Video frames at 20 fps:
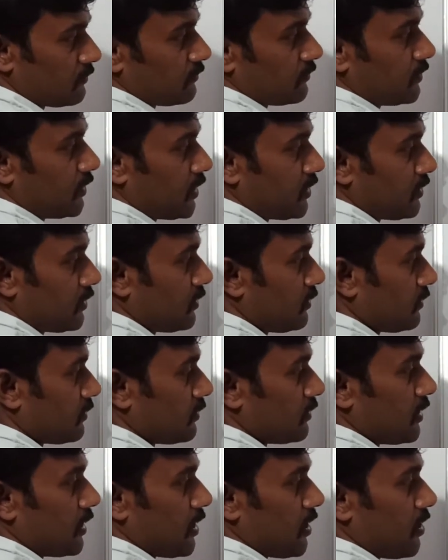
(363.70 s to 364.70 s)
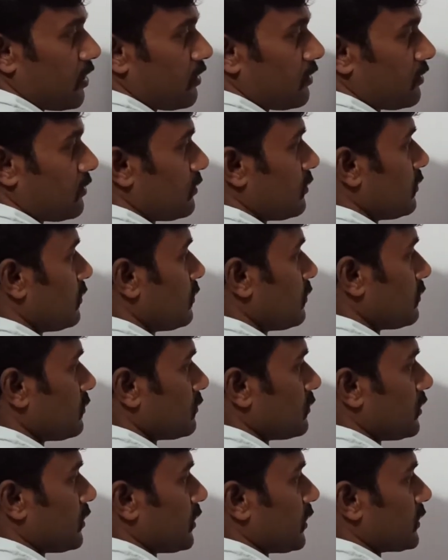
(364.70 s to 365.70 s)
then they are
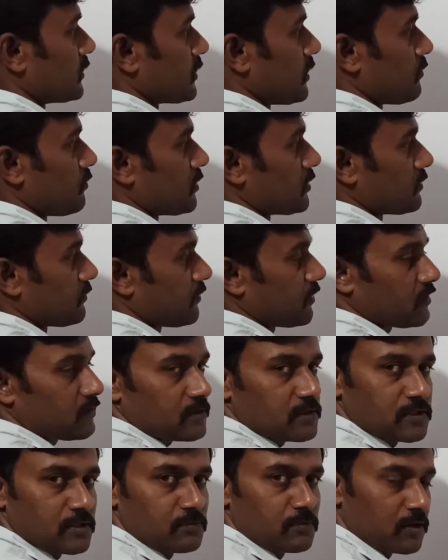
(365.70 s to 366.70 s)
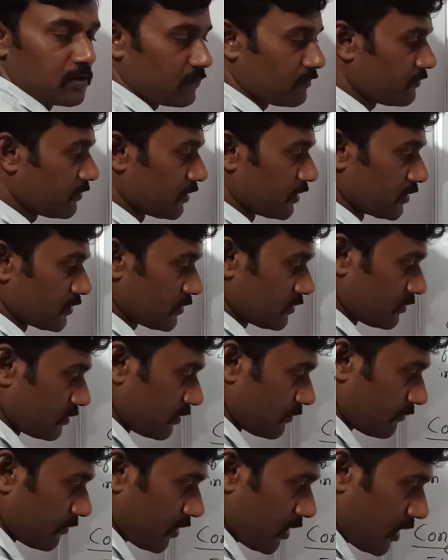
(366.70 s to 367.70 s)
the examples for similar figures.
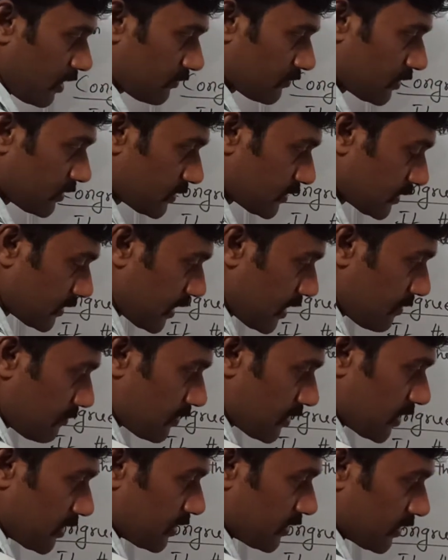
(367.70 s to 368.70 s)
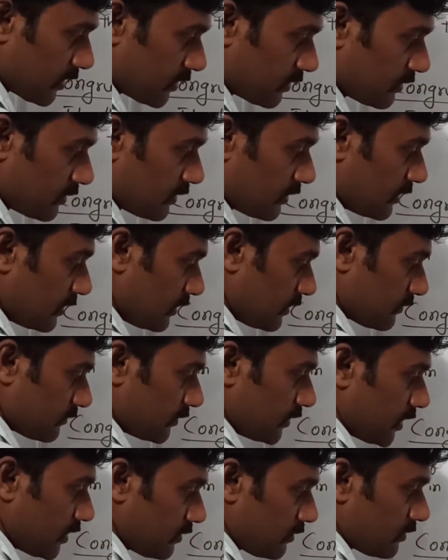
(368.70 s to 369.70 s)
If you have the same radii,
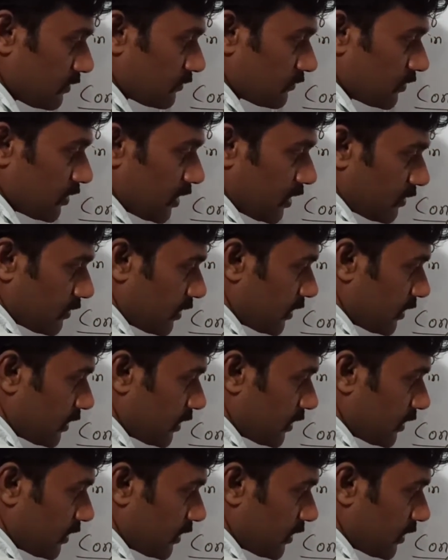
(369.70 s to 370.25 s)
then they are the